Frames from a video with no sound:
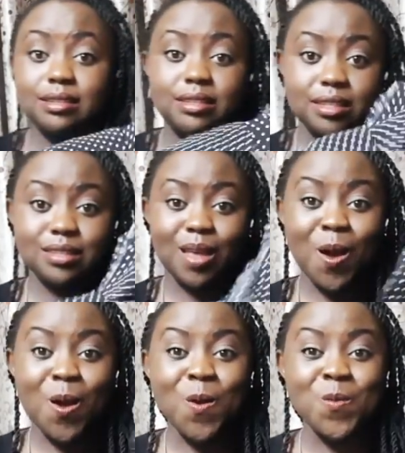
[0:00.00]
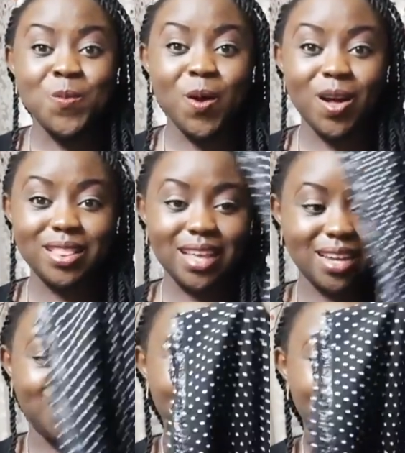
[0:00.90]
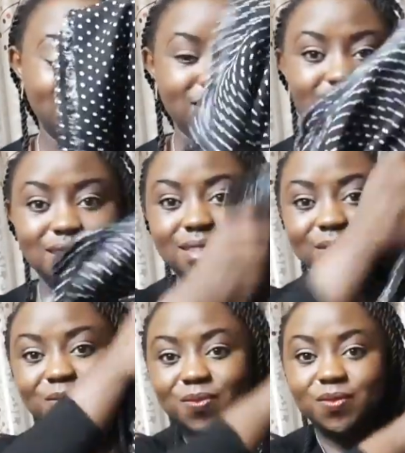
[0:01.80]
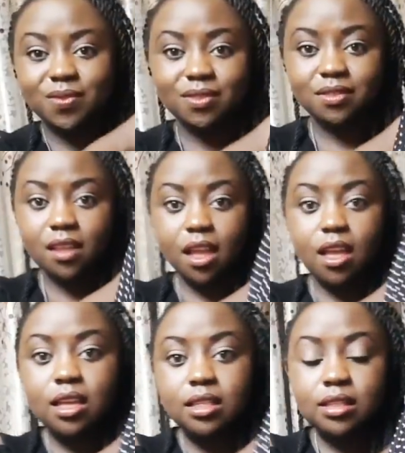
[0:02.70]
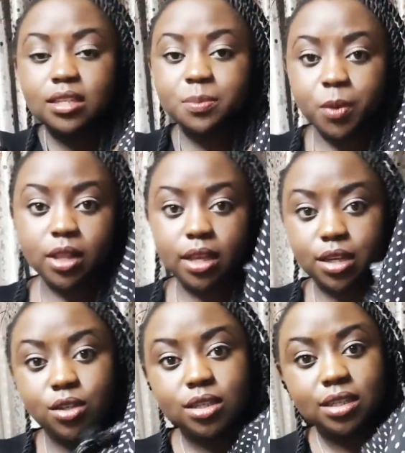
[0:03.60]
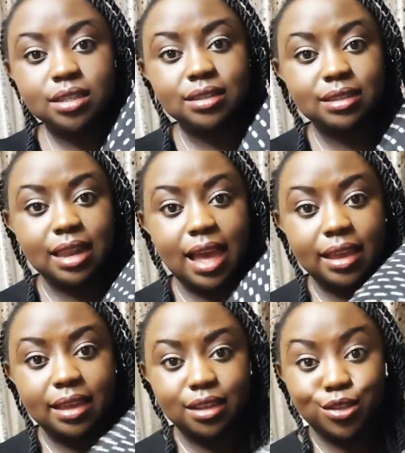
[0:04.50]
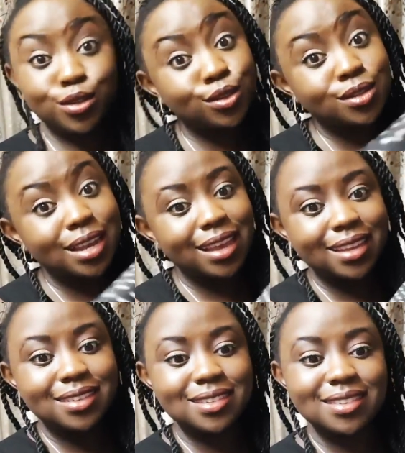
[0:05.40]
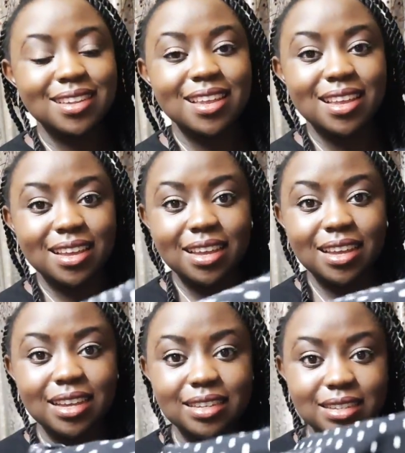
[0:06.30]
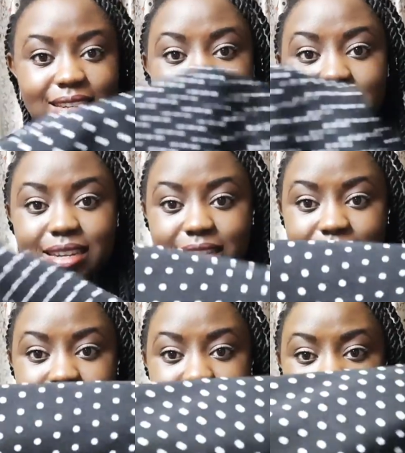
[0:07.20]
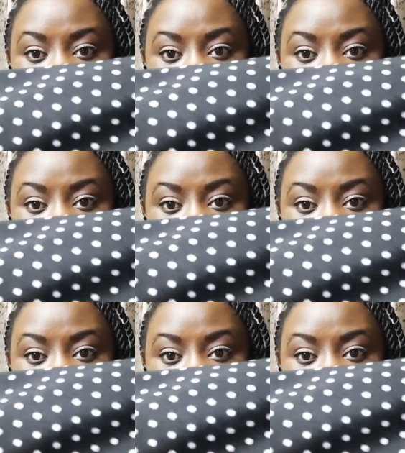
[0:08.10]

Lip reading: is this polka dot. This polka dot, I just like it. Don't you like it? It is